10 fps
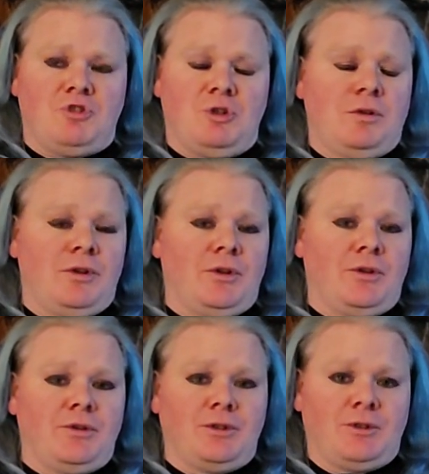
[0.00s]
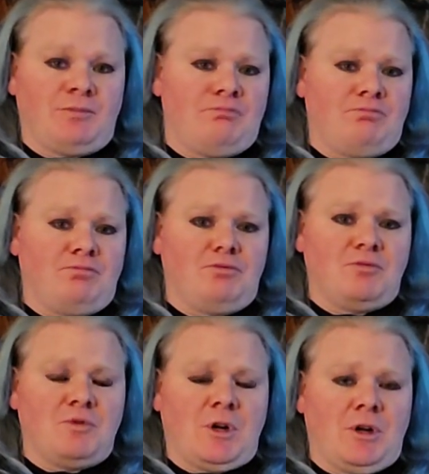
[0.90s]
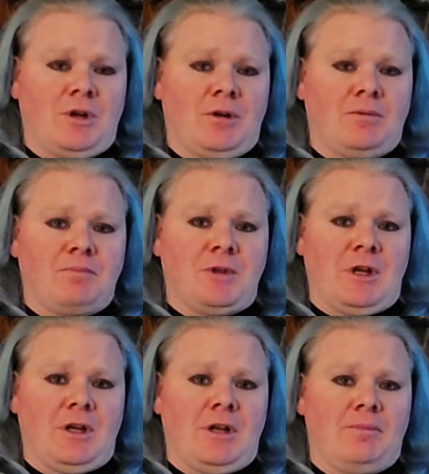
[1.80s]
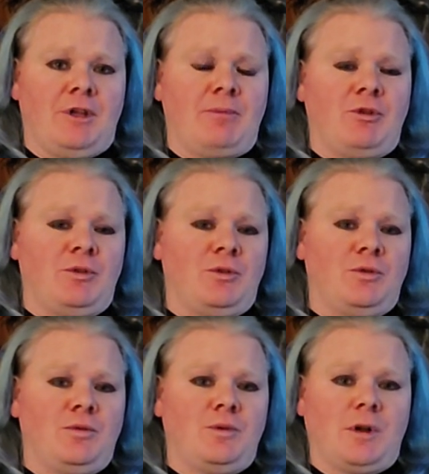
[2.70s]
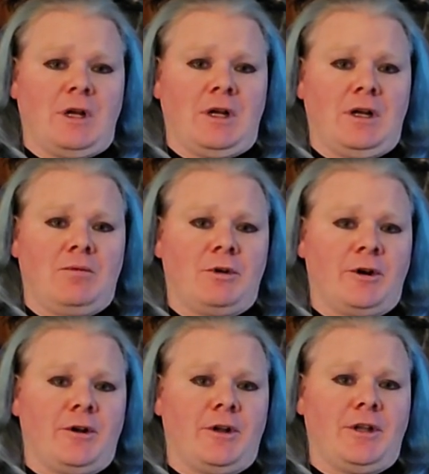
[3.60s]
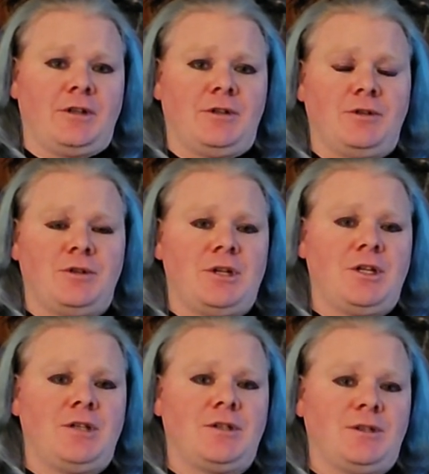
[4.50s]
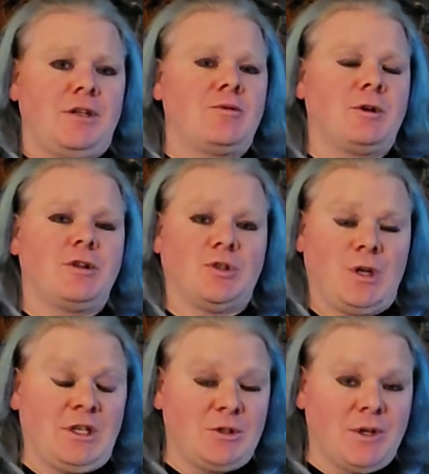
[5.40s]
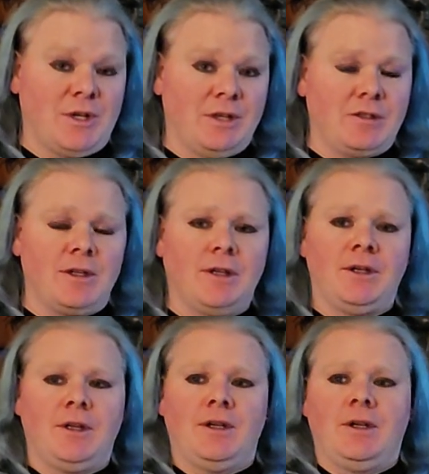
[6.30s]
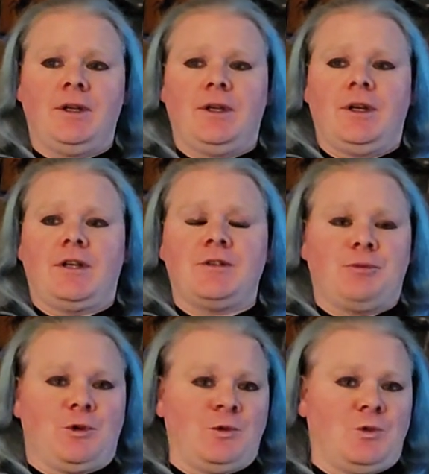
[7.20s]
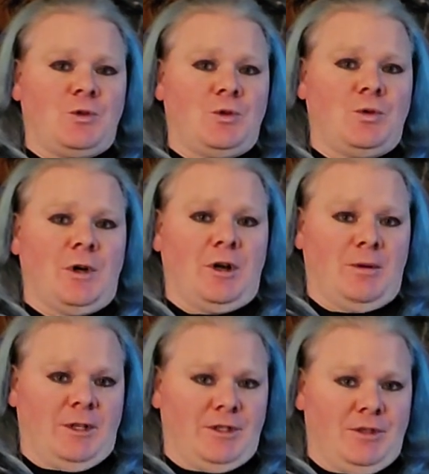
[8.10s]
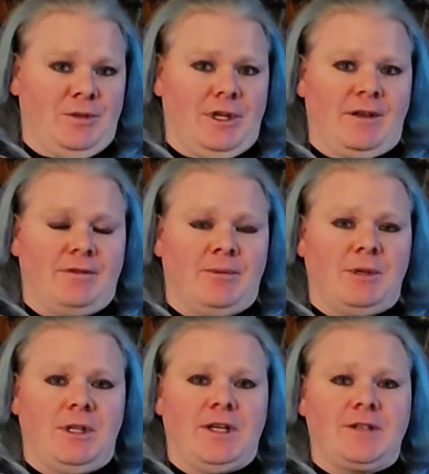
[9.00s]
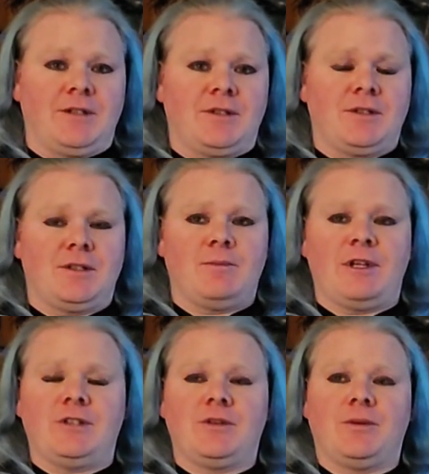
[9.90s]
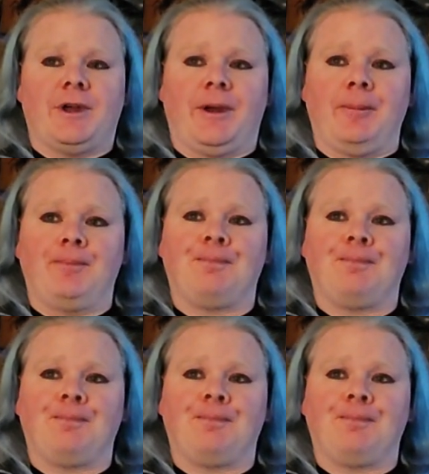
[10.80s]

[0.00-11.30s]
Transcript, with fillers: two of those were uh, people who uh, were into trees, and these were street trees, as opposed to ones you get from a licensed dispensary.